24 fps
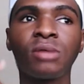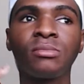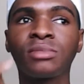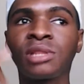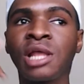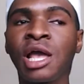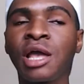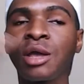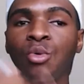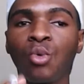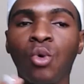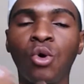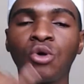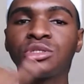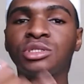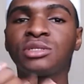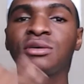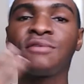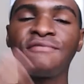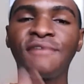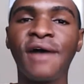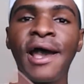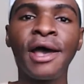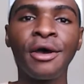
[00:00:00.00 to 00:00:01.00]
Like
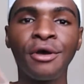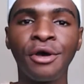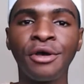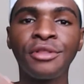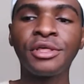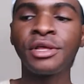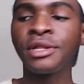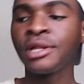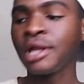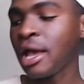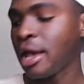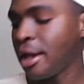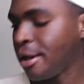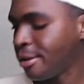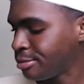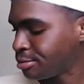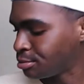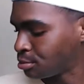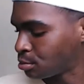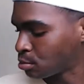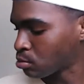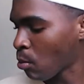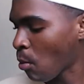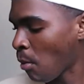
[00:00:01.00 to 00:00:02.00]
water, fire, earth, and air.
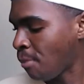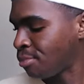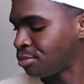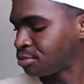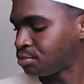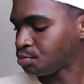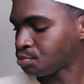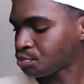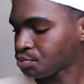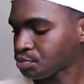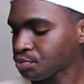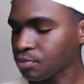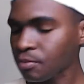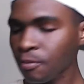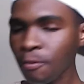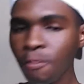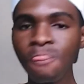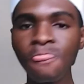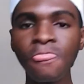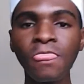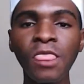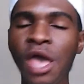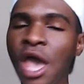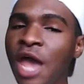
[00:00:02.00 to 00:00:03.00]

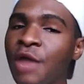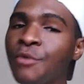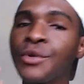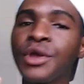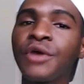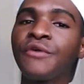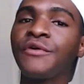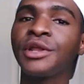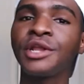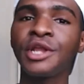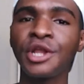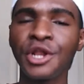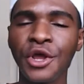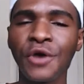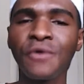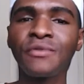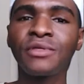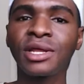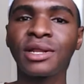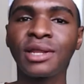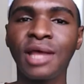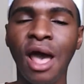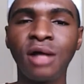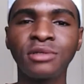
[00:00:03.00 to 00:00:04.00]
And we already know
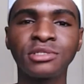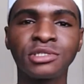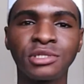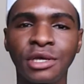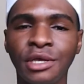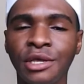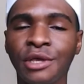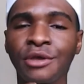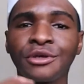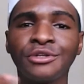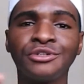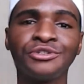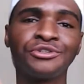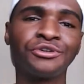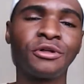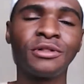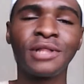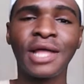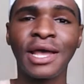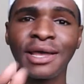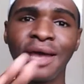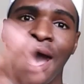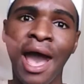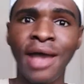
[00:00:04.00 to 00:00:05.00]
that Elsa can control
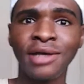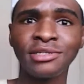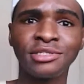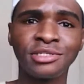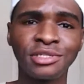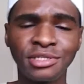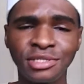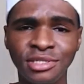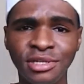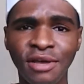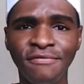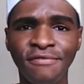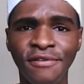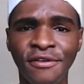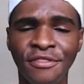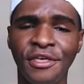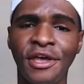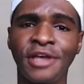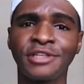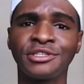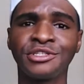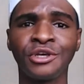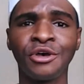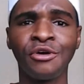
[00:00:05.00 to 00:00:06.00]
like ice and stuff like
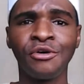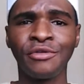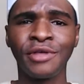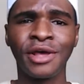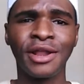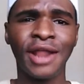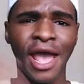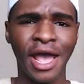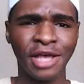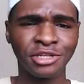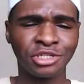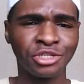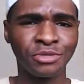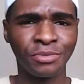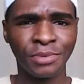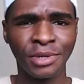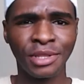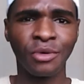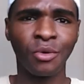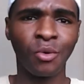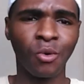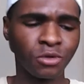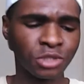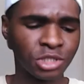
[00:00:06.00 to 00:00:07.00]
that, so that has to be
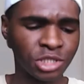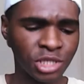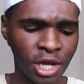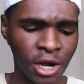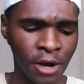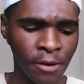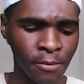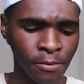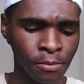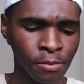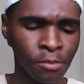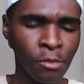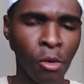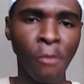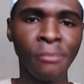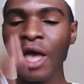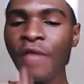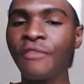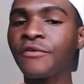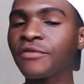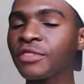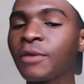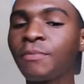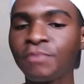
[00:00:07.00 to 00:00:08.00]
the water. I
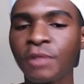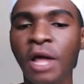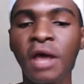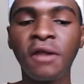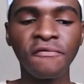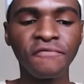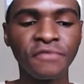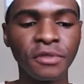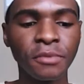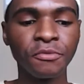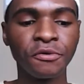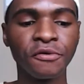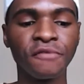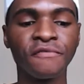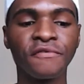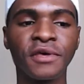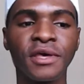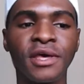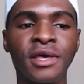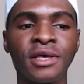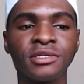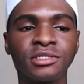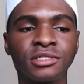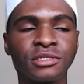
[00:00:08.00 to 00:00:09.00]
think the plot of the
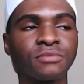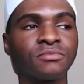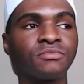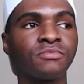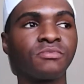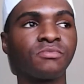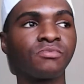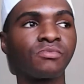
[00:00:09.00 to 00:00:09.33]
movie is